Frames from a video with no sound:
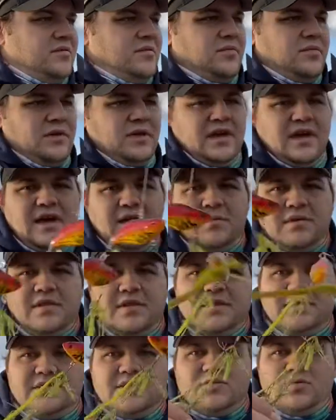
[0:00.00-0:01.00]
yeah, I mean,
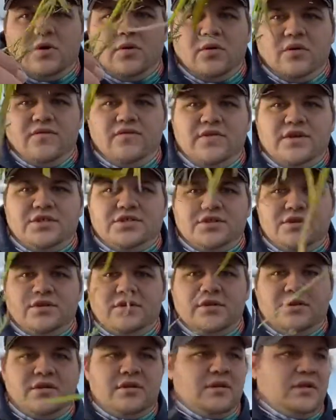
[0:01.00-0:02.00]
this is what we're fishing
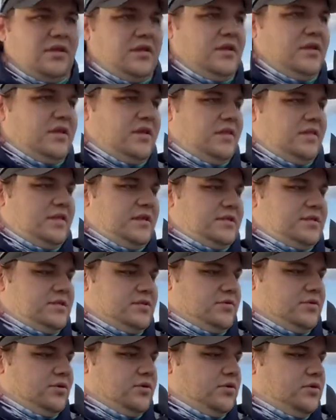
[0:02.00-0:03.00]
this
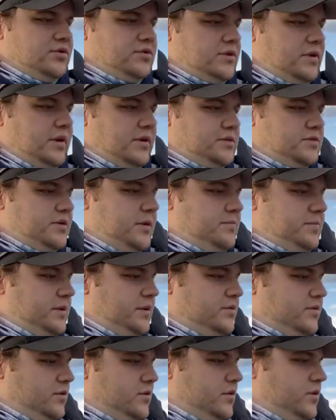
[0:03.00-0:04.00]
through. So I was ripping it
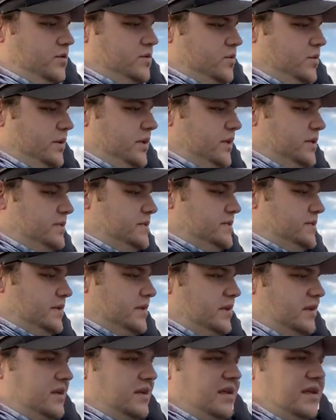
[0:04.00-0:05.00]
through those weeds
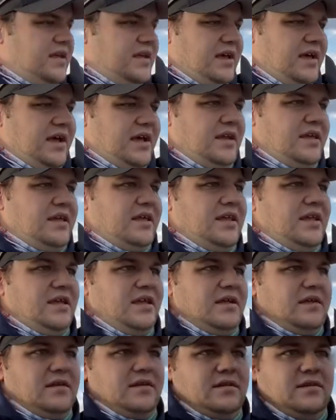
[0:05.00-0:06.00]
and he hit
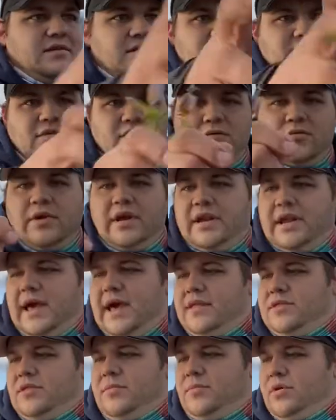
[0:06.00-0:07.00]
it right
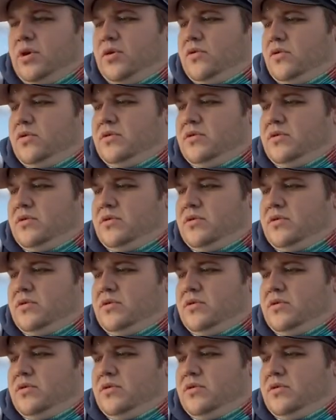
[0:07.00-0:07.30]
at the boat.